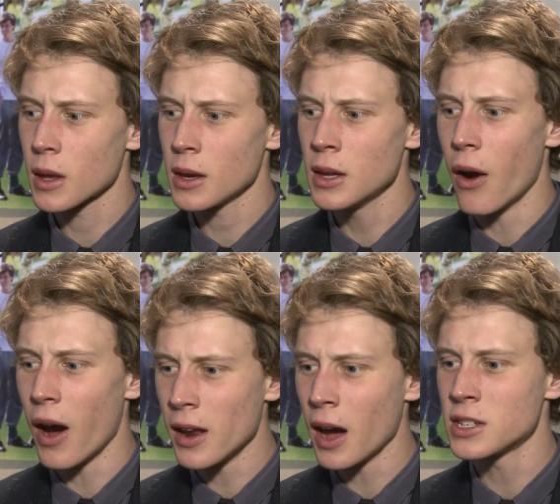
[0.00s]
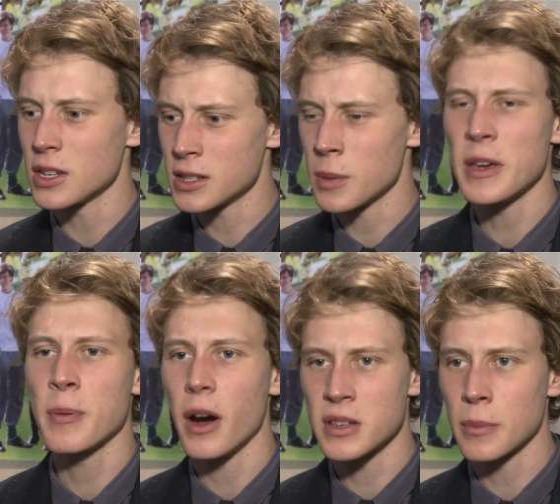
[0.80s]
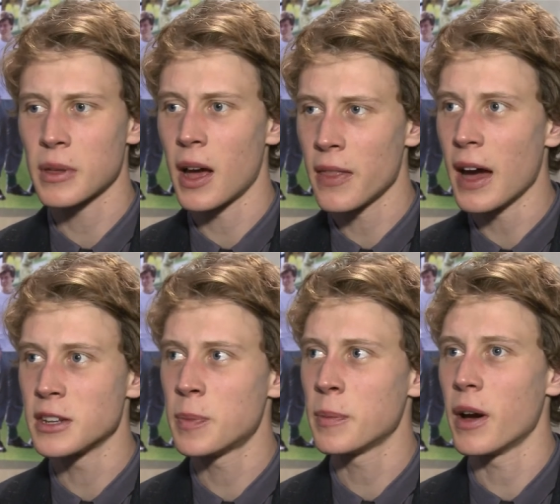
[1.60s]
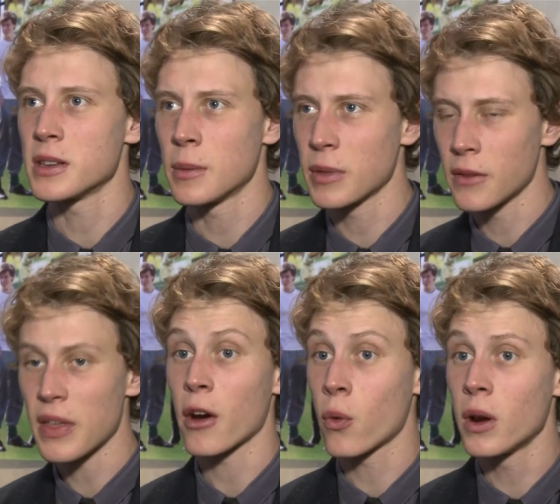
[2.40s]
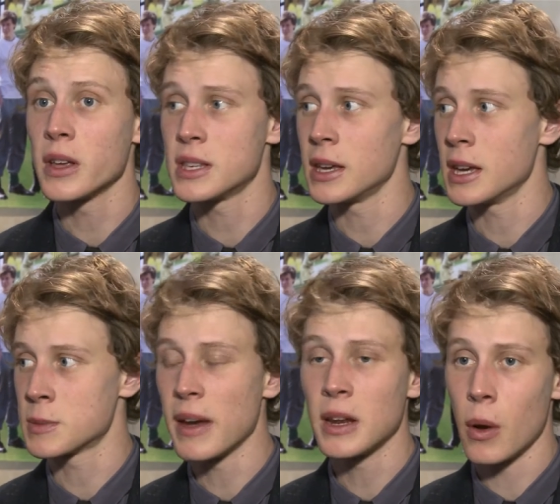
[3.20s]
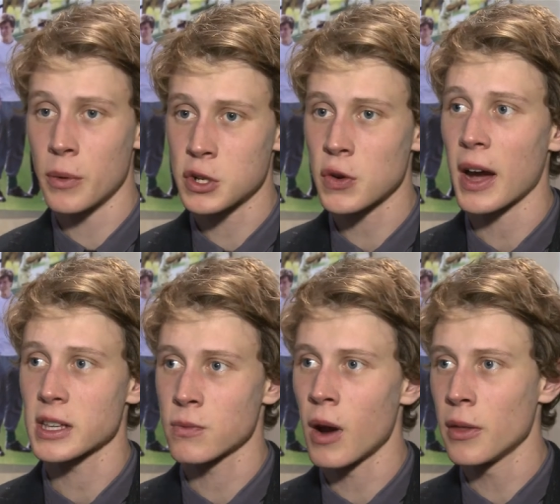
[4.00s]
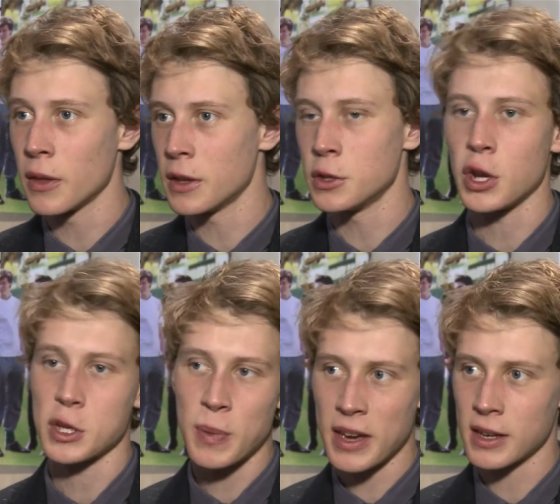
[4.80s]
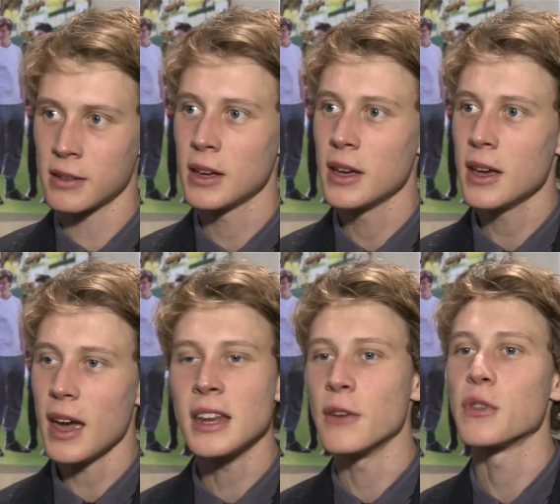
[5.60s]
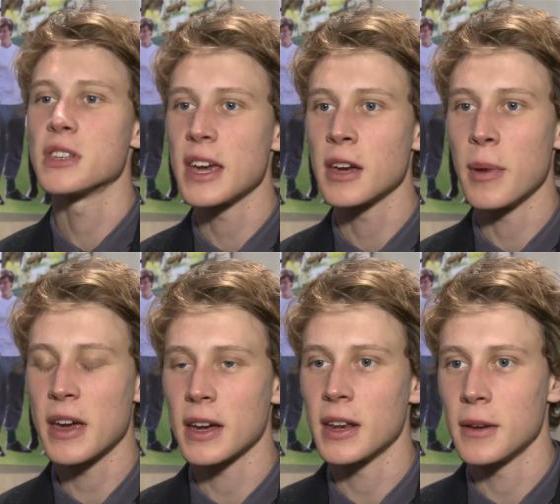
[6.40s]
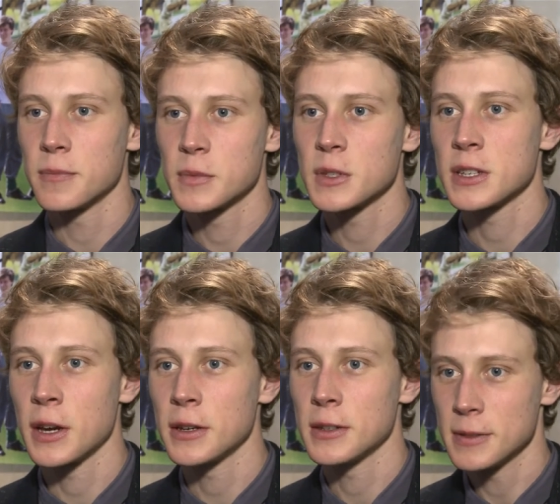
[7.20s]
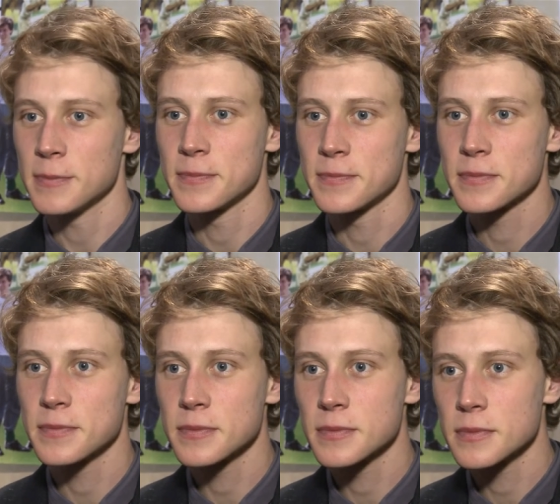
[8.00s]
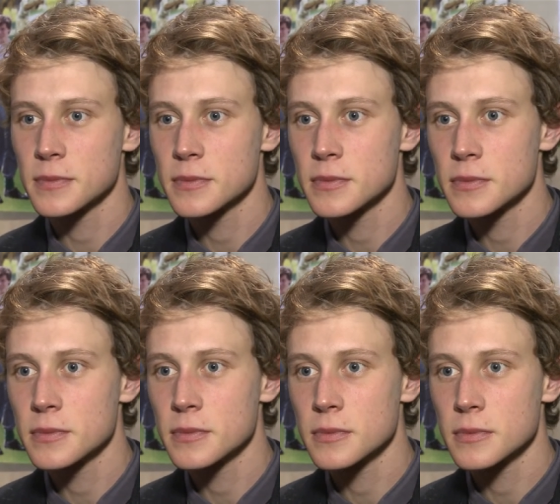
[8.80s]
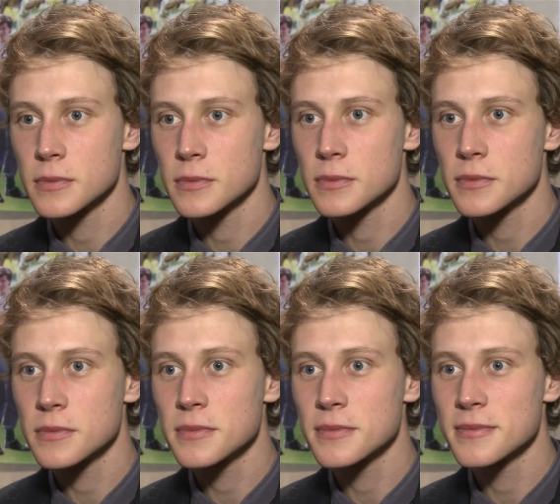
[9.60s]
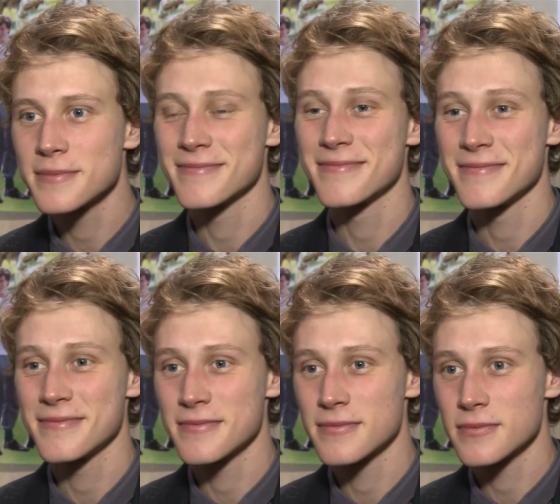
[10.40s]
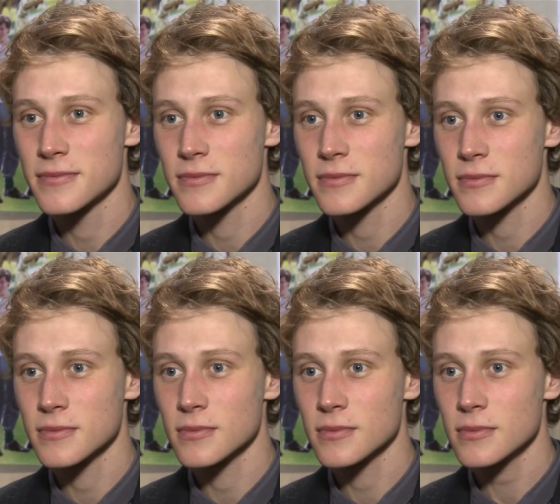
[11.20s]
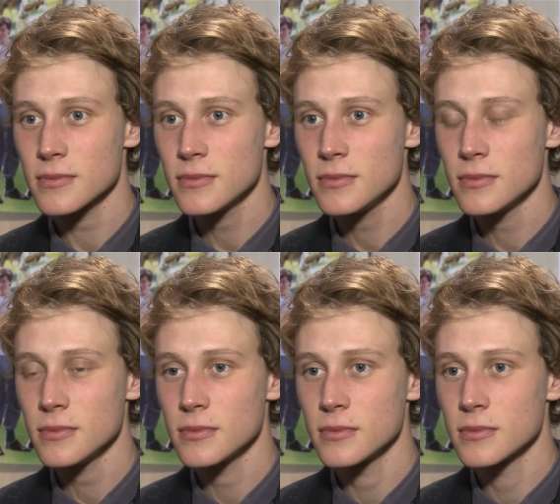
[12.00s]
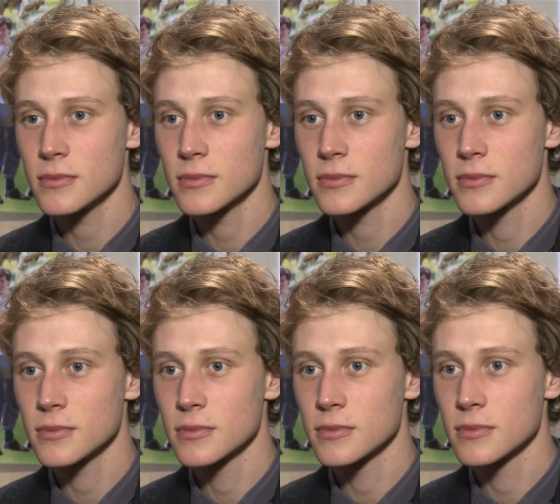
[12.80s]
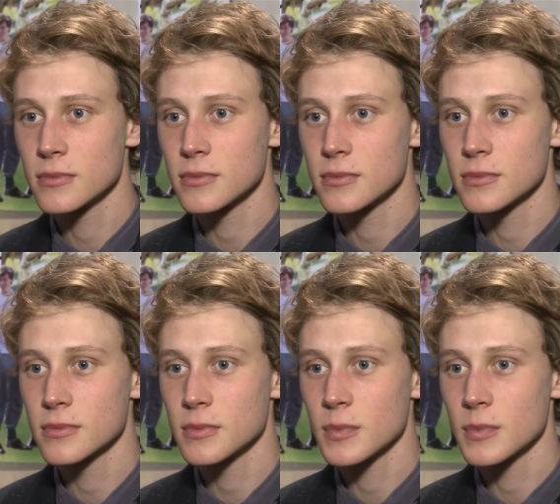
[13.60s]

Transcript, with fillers: you know I, I, to be part of something like that, to be part of something of that quality is mainly what would attract, rather than just being in it for the sake of being in it. So my final question before I let you go and enjoy the rest of your night. Do you have a message to fans about why they should be coming out to see Breakfast with Jonny